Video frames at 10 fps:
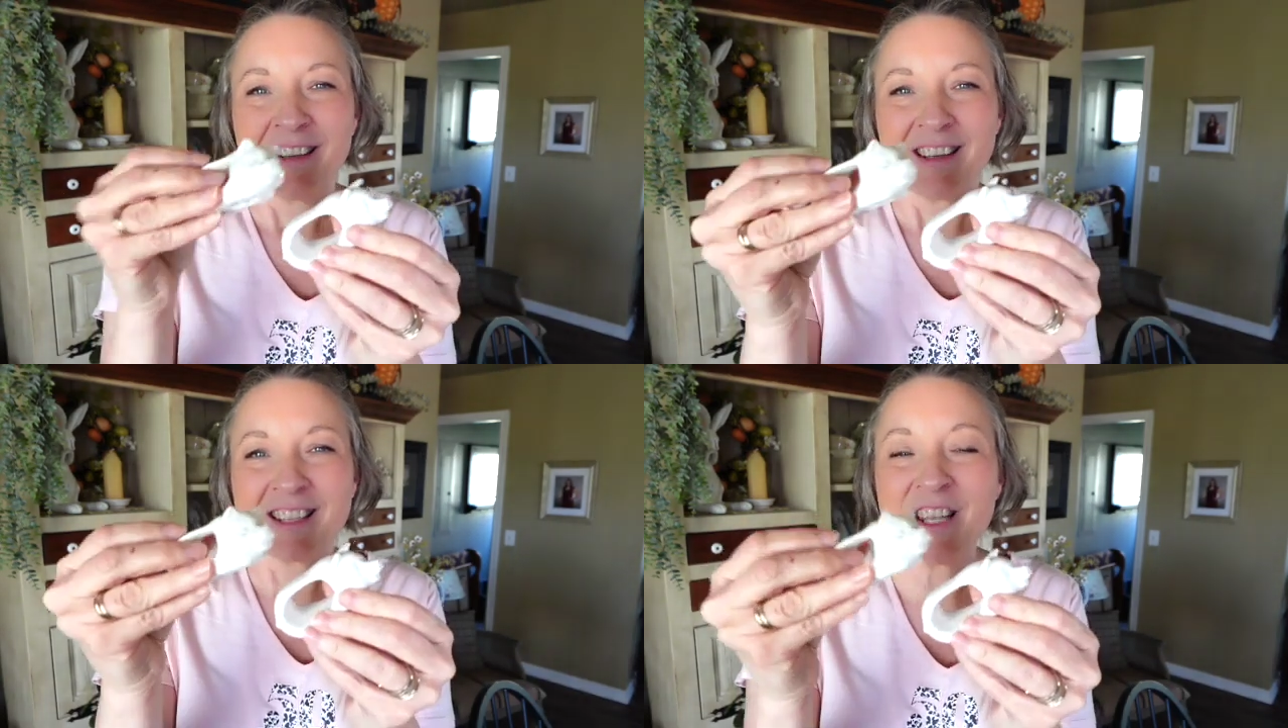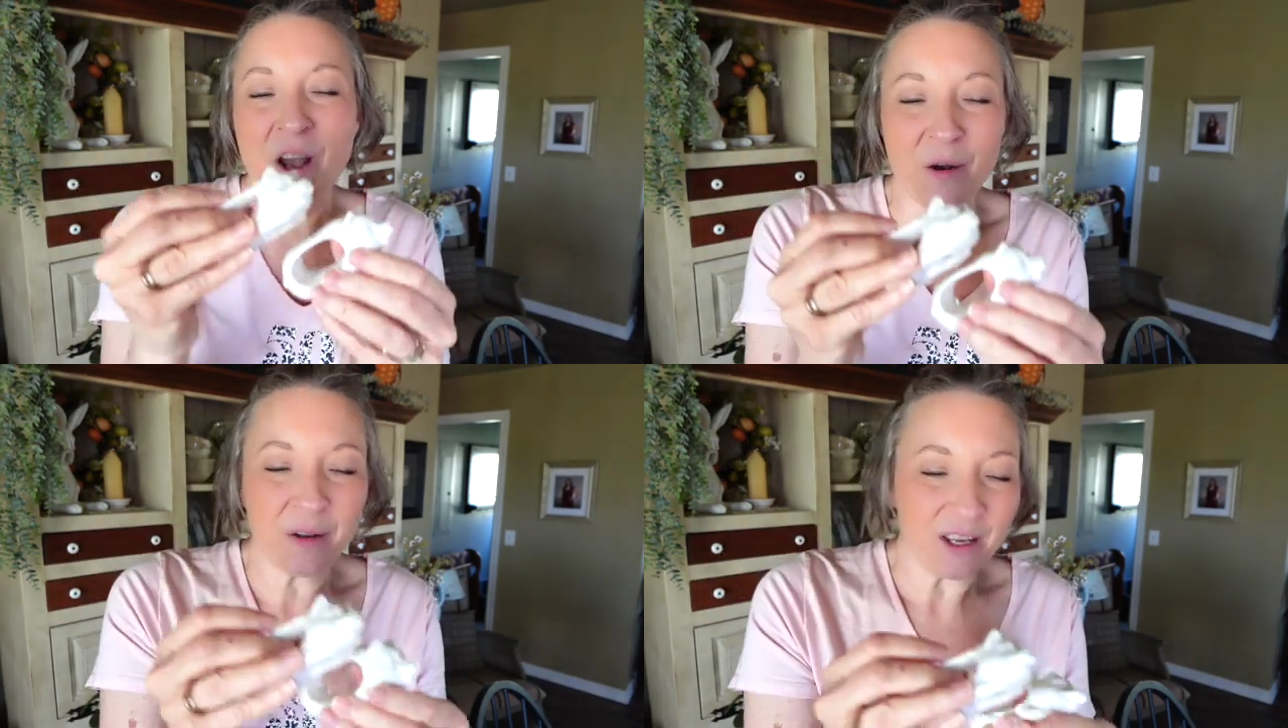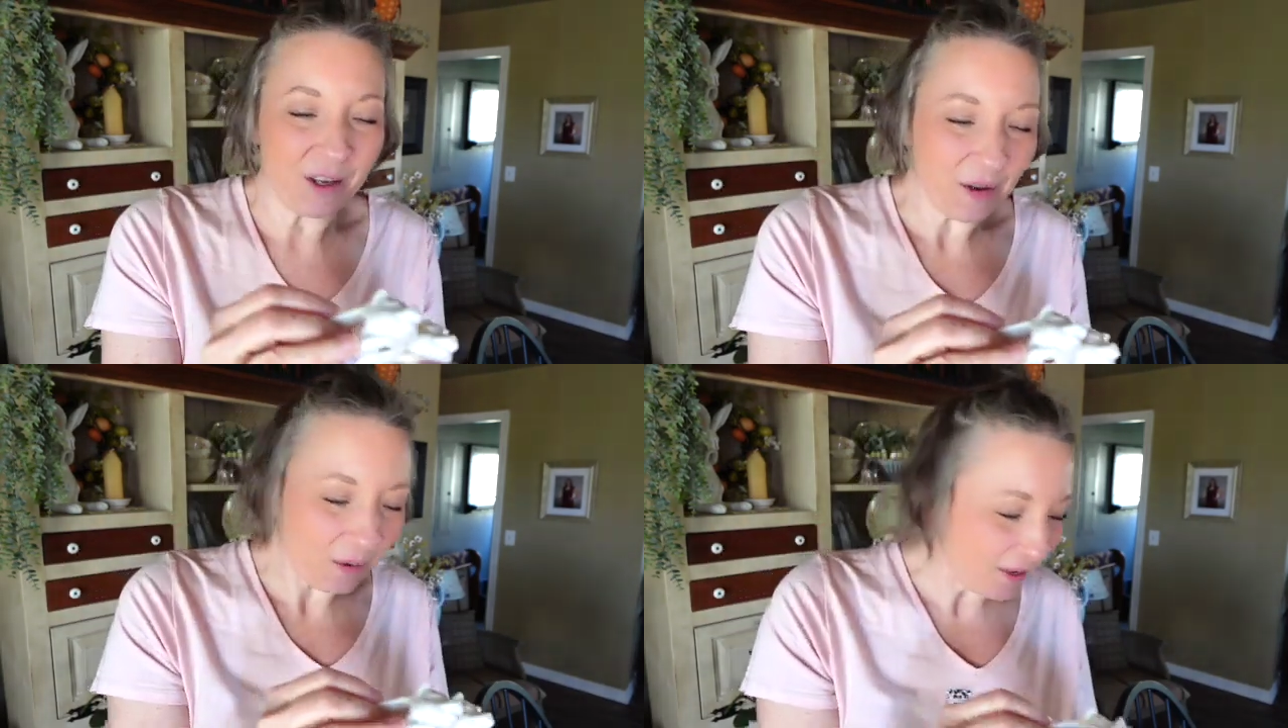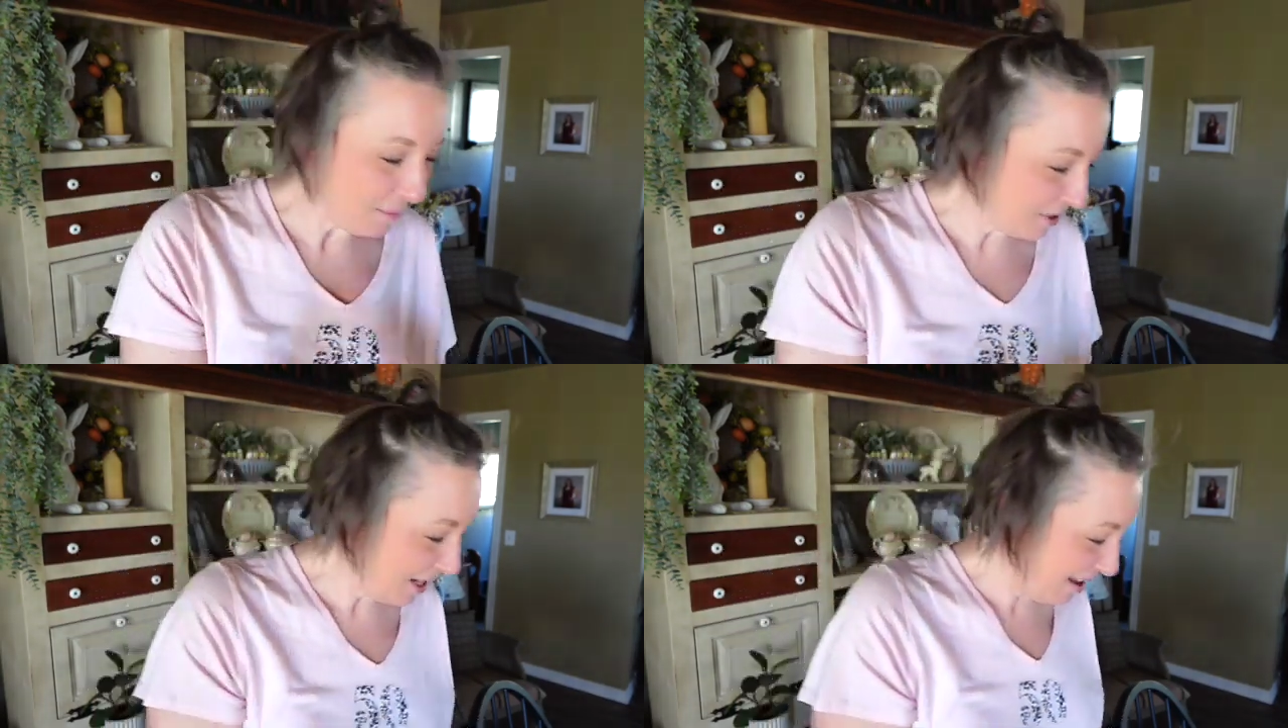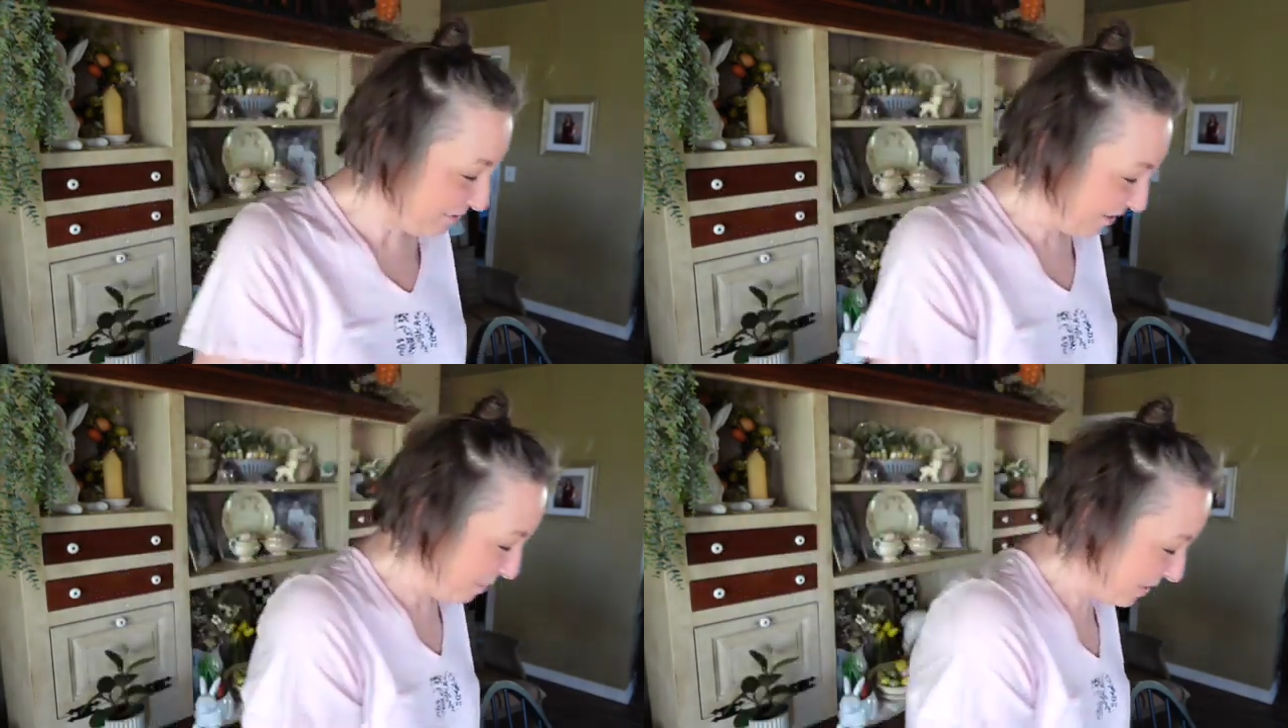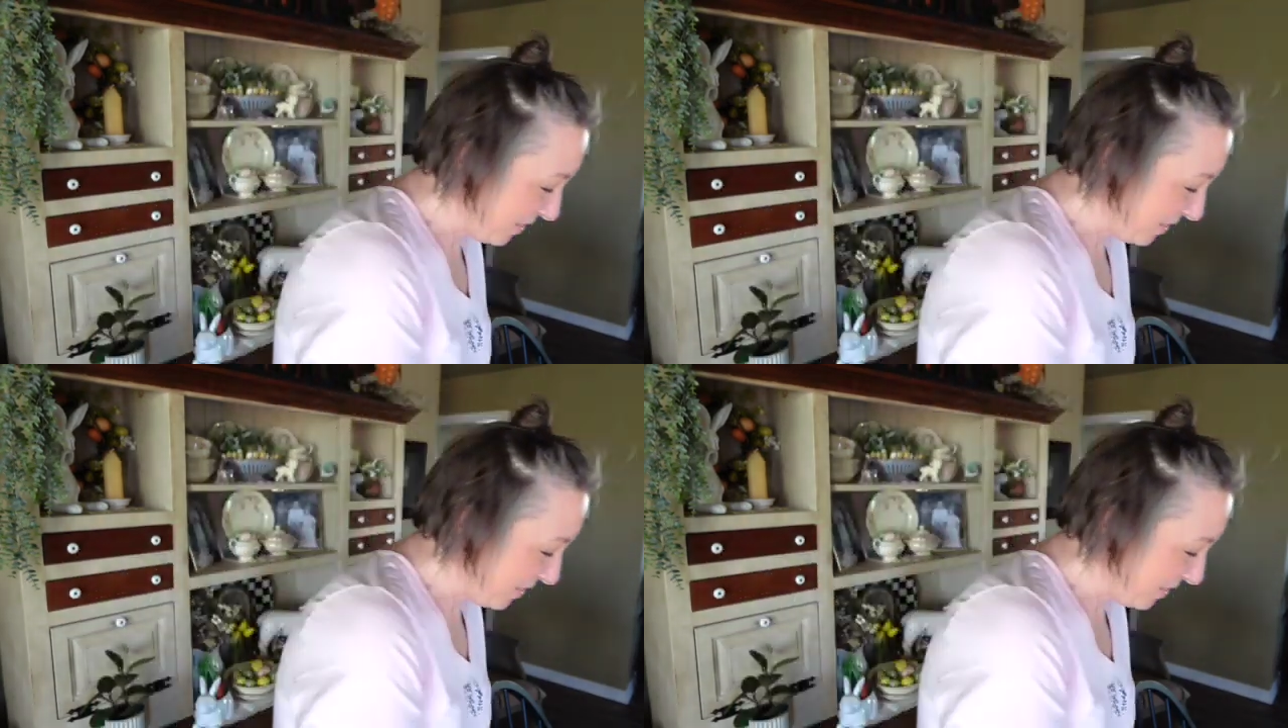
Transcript: so cute. I'm gonna have fun with